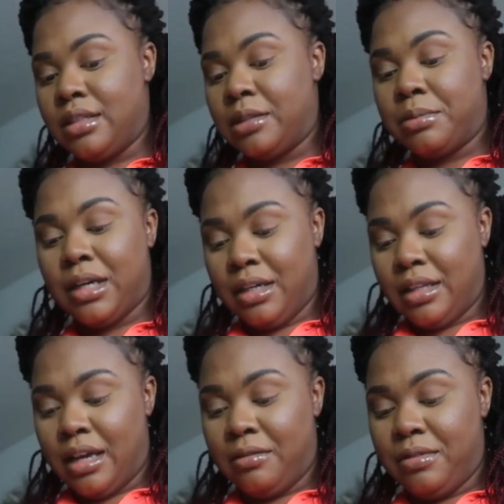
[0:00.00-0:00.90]
That's probably a
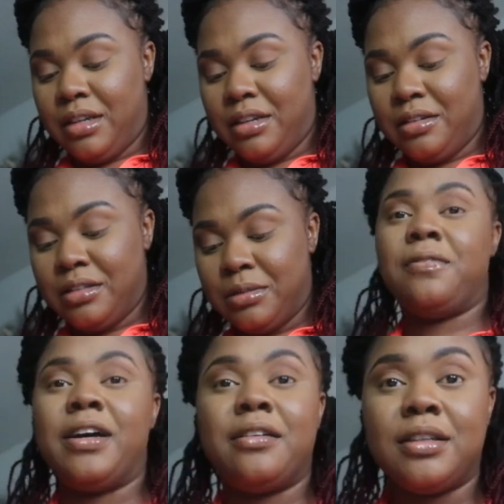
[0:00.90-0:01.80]
lot of videos.
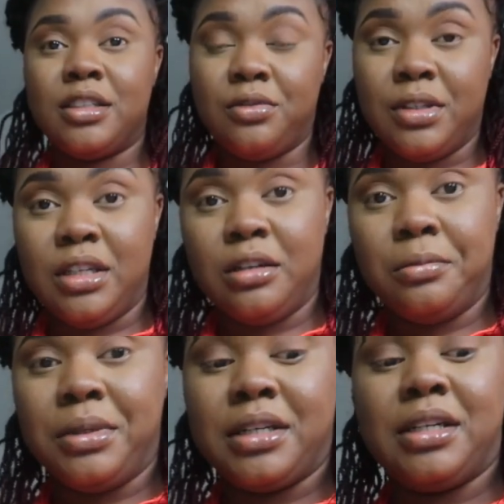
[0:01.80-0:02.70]
I found this video
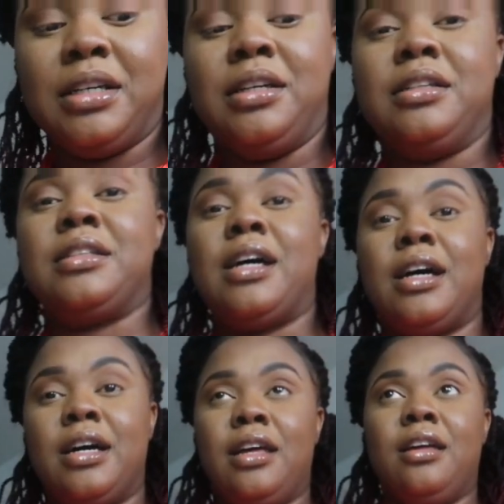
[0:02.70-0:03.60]
because
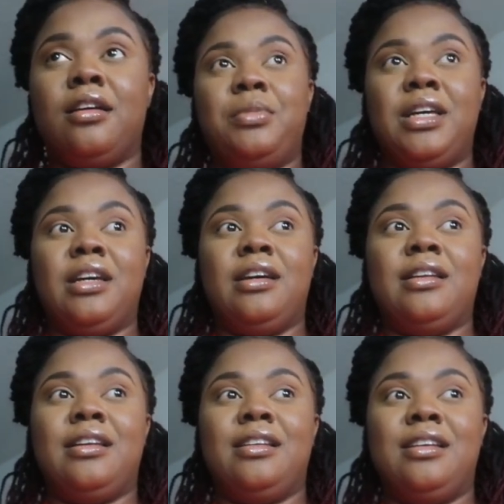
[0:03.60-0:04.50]
I've been